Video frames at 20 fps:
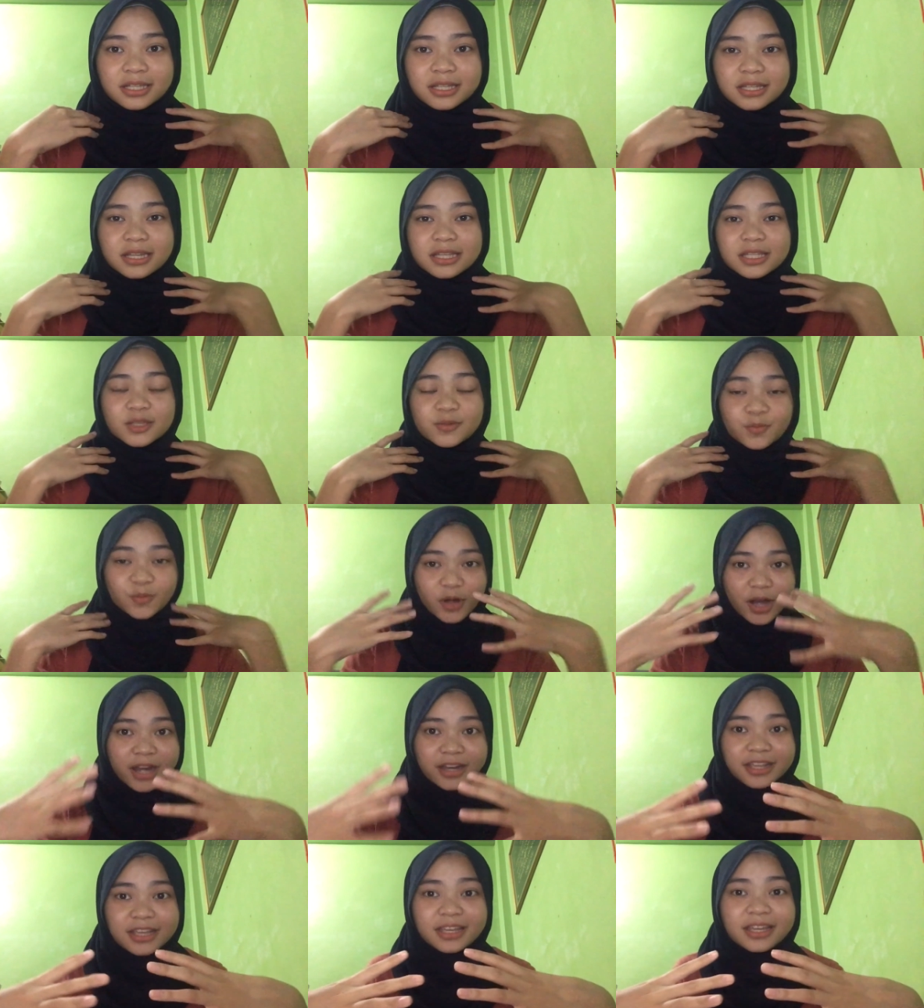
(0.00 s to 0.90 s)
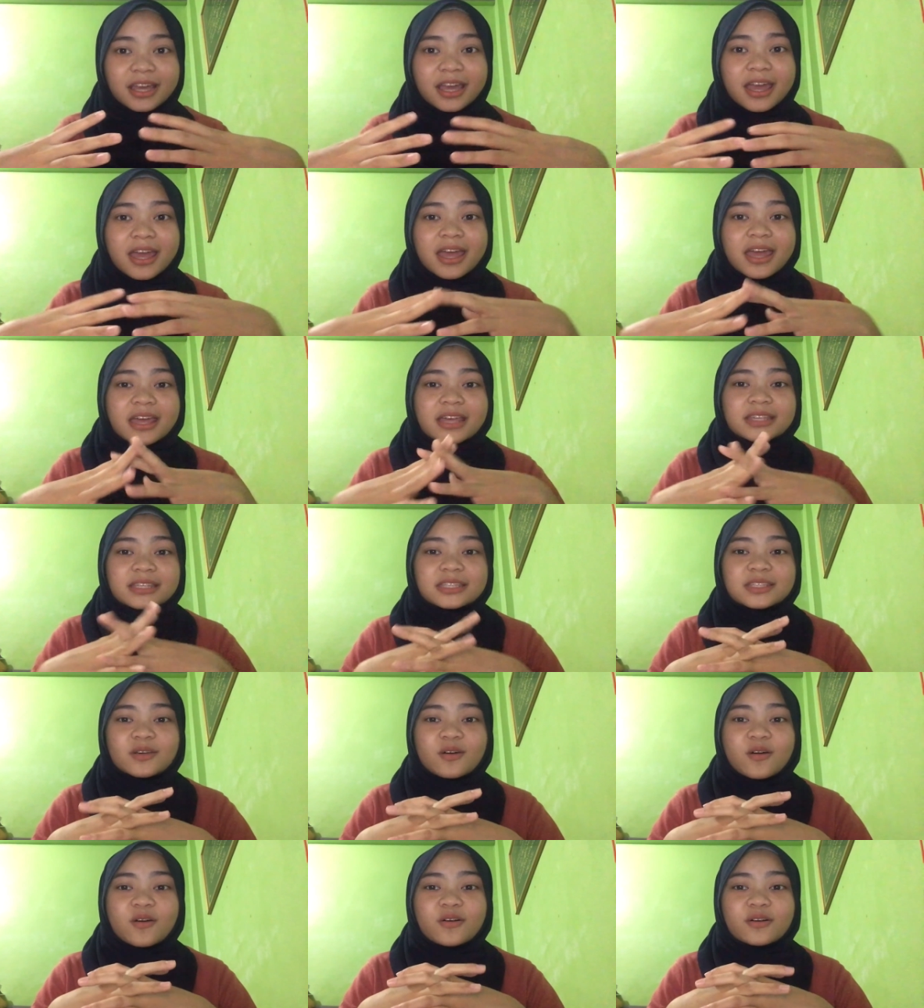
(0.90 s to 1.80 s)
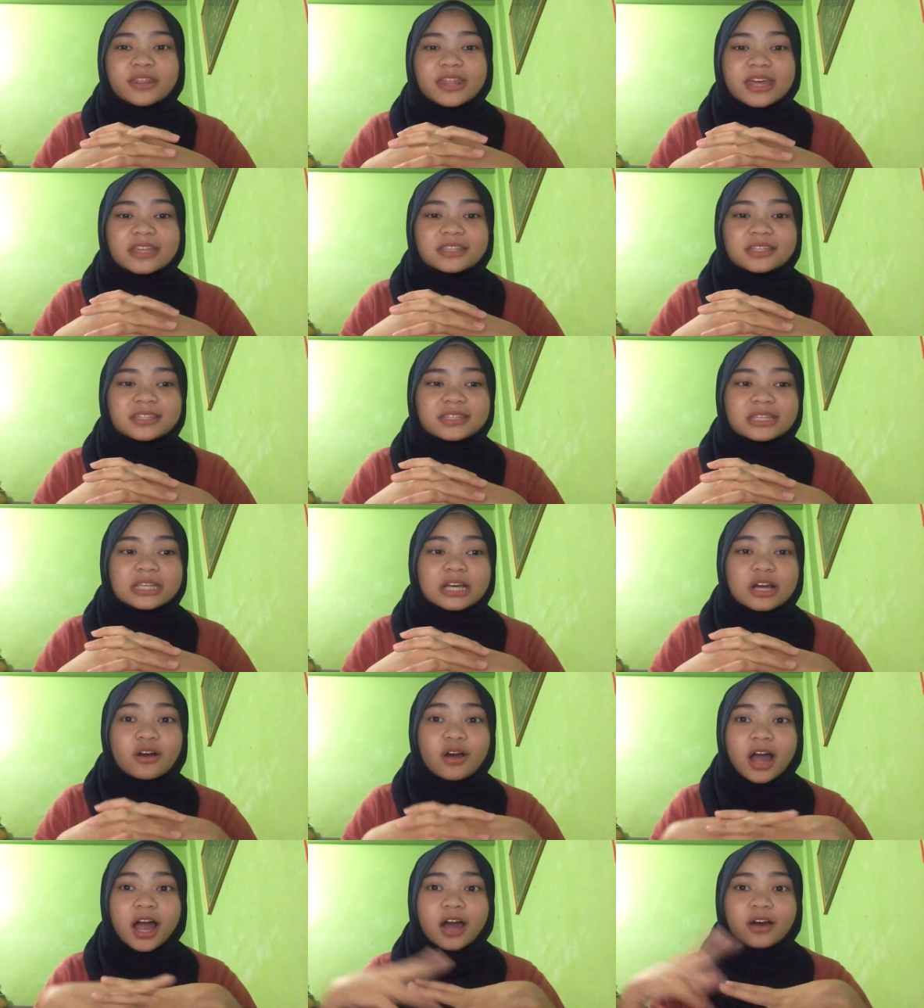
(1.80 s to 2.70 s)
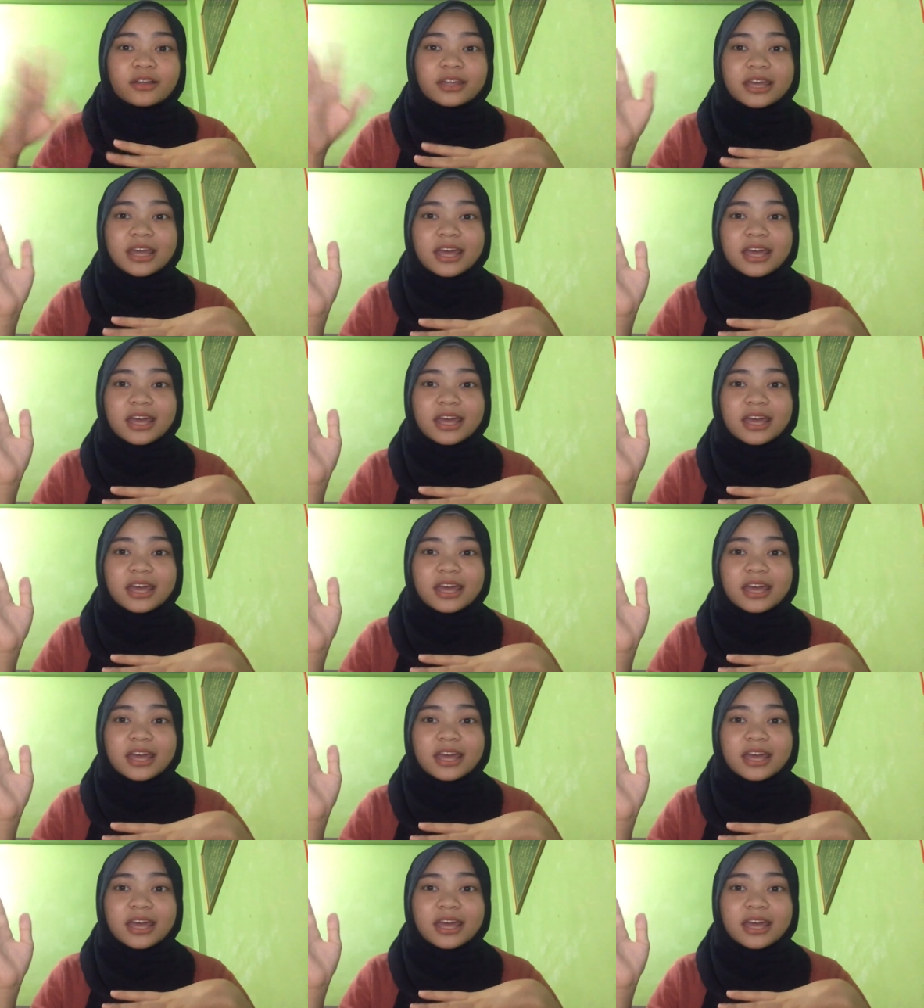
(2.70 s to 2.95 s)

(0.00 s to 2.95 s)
the spreading, so they just go out